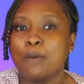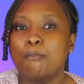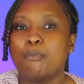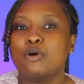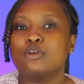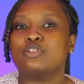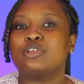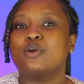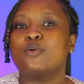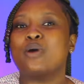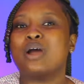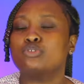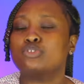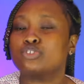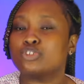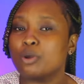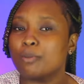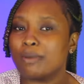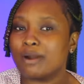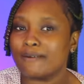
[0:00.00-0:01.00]
but they
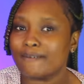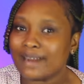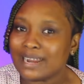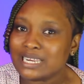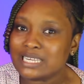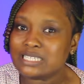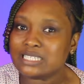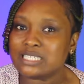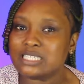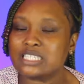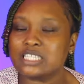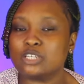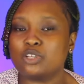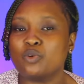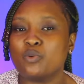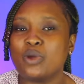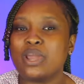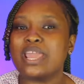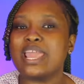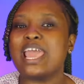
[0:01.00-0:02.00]
summarize it in
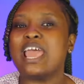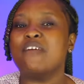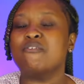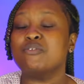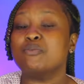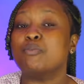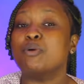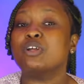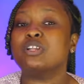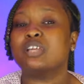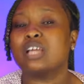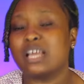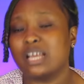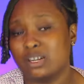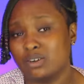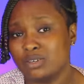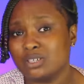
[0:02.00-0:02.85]
a way everybody can